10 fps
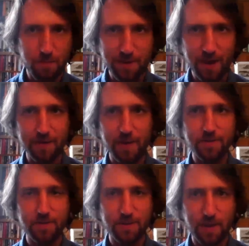but
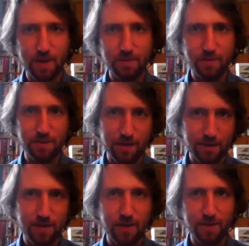others, and
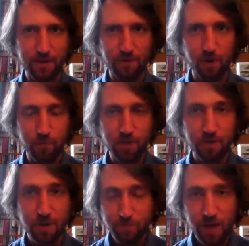then I developed it.
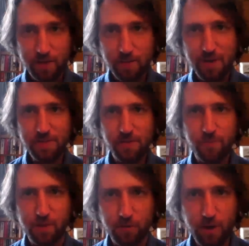And it must have
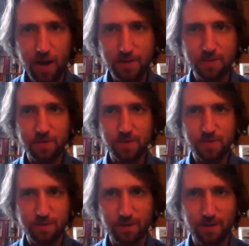been okay,
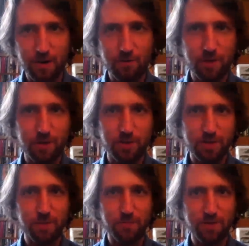since Routledge
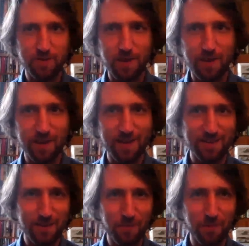accepted
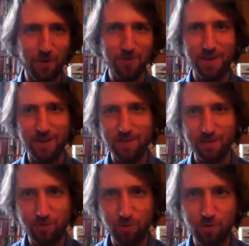the
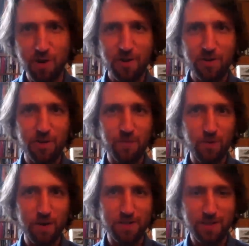proposal. 2
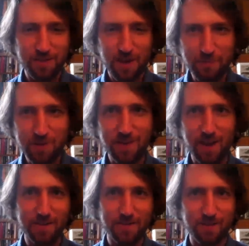reviewers accepted
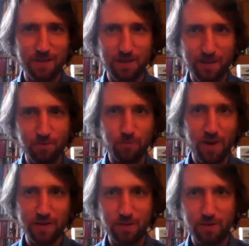that, 2
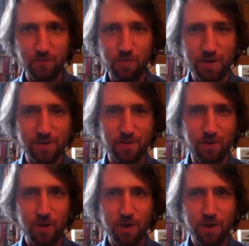blind reviewers. So